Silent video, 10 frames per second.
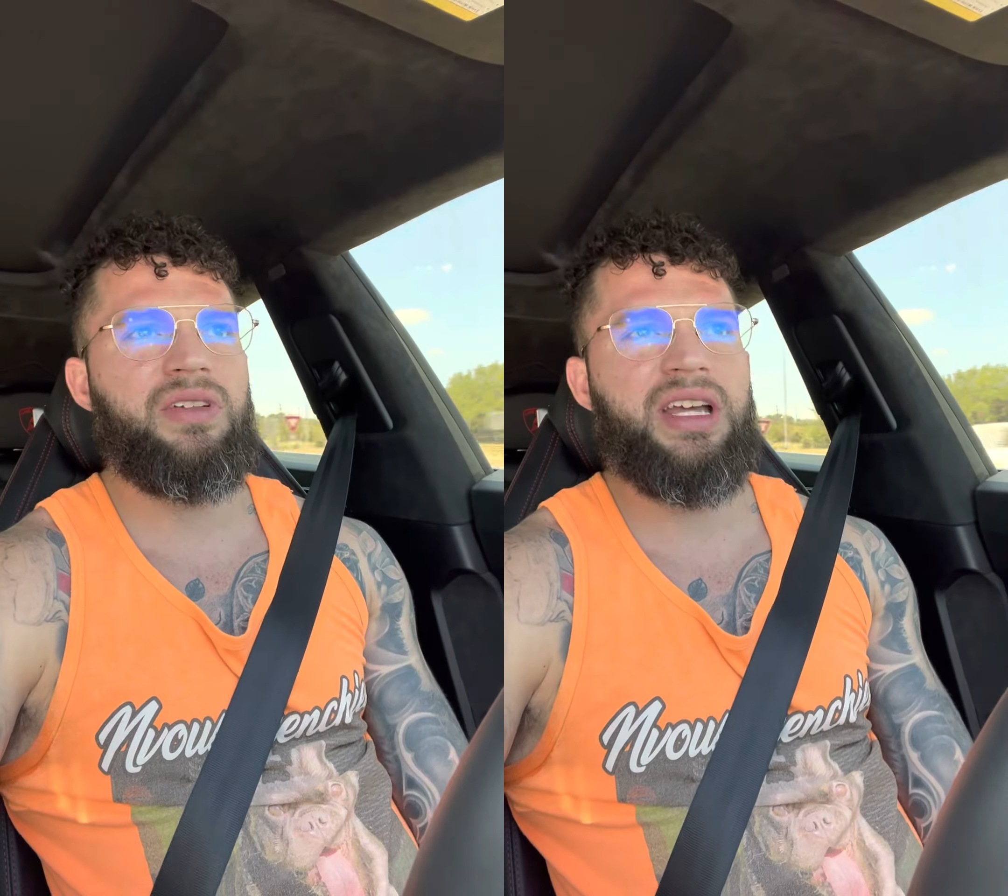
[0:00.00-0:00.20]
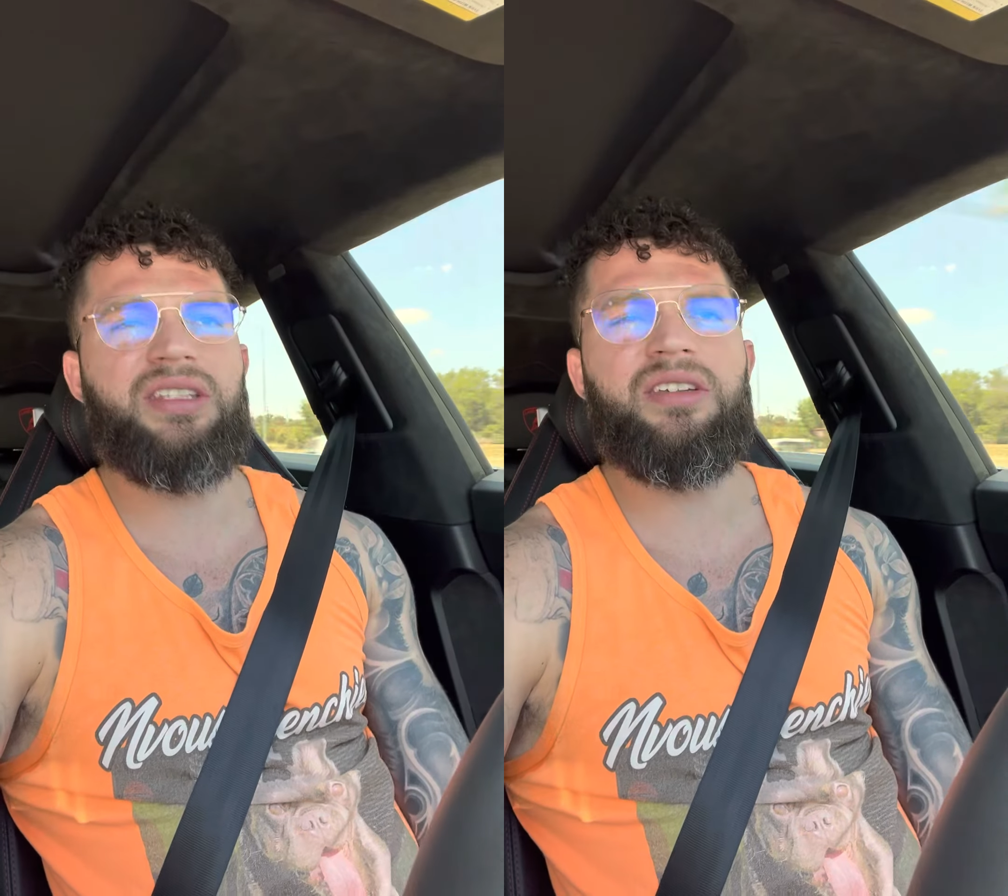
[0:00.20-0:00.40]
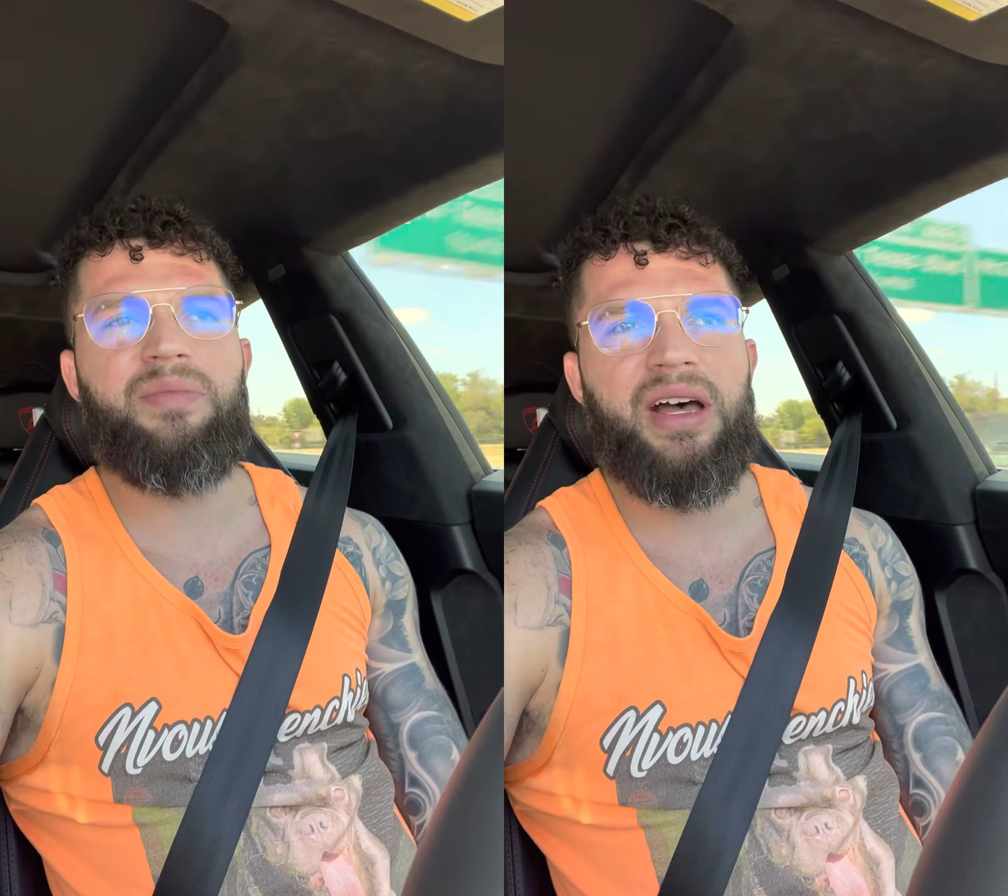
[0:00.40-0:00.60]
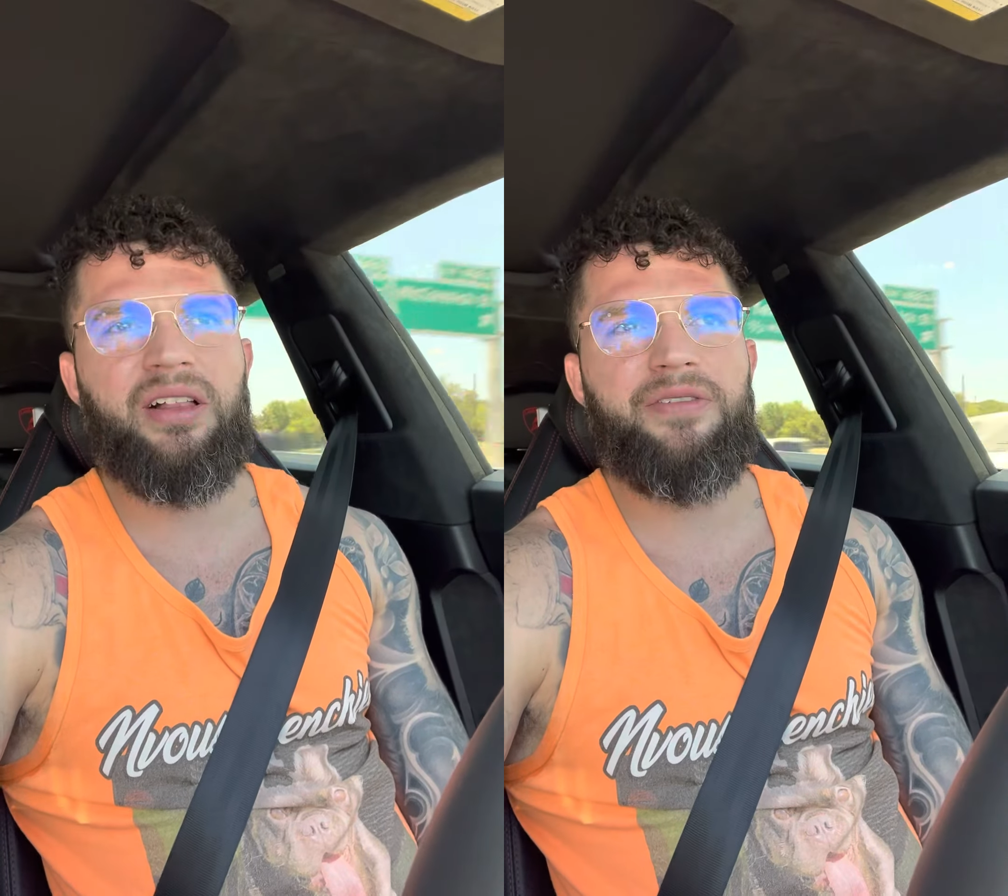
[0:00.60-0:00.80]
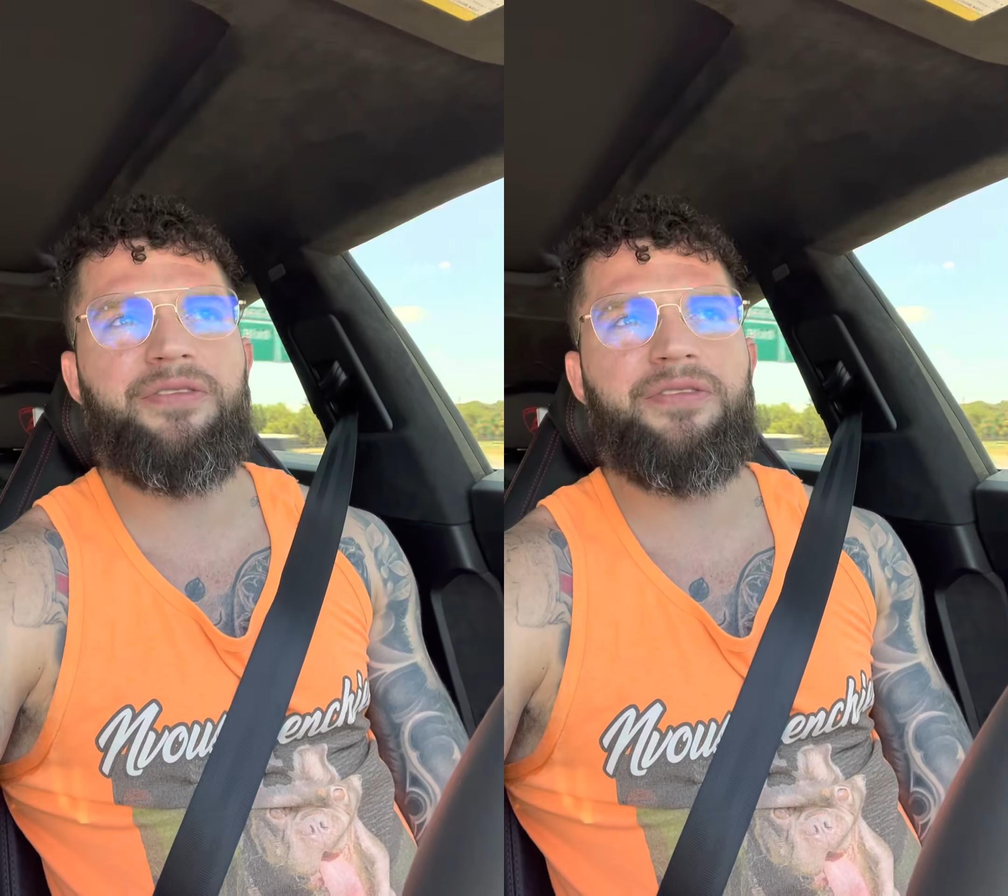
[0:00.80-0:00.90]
Isabella